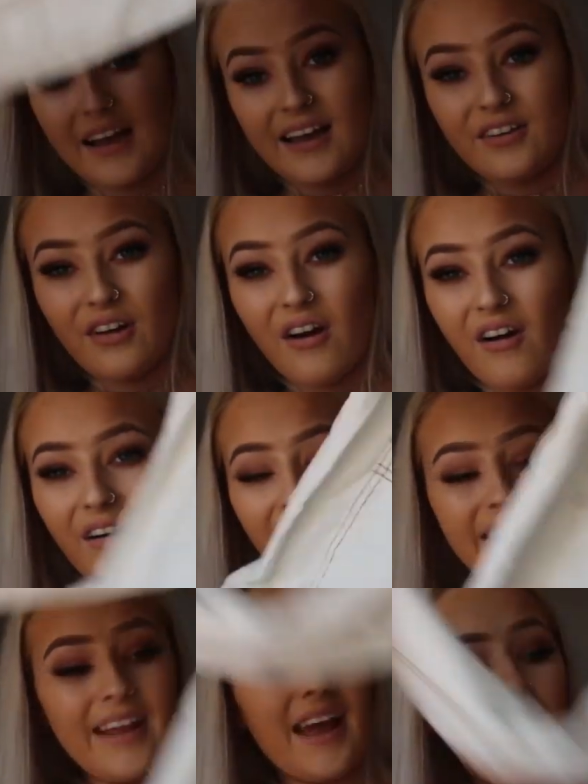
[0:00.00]
And
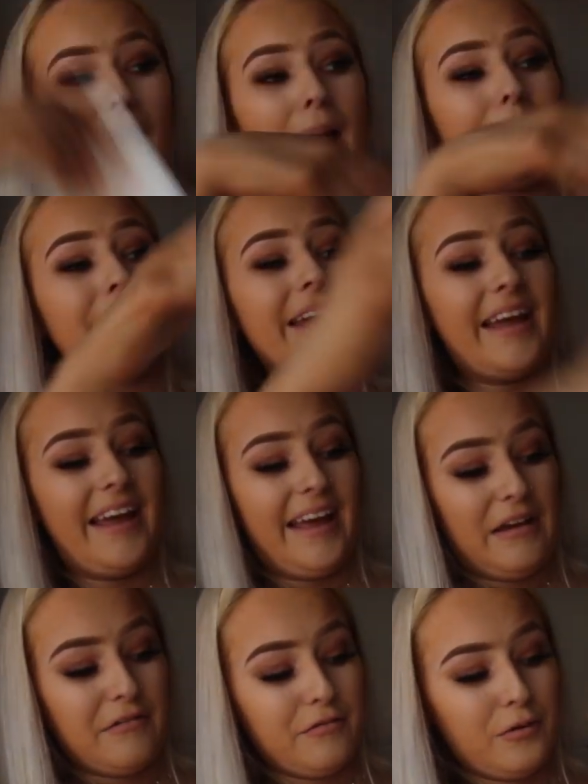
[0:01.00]
I am
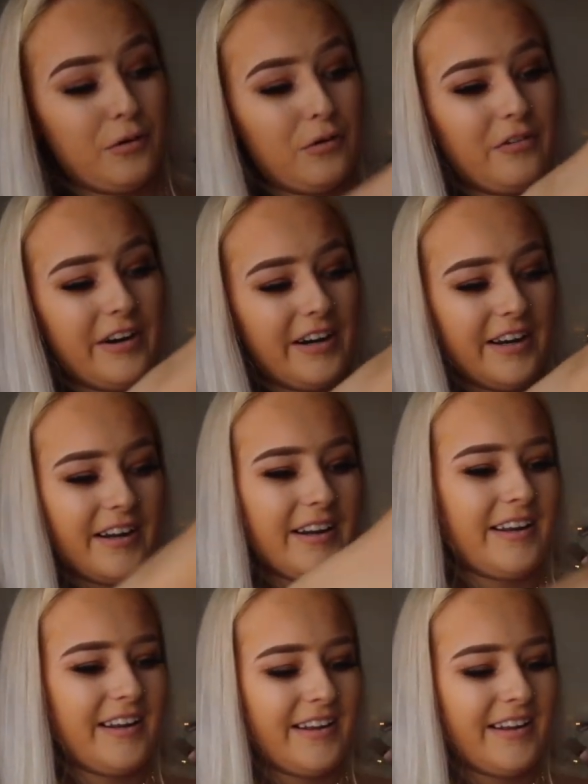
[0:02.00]
here for it.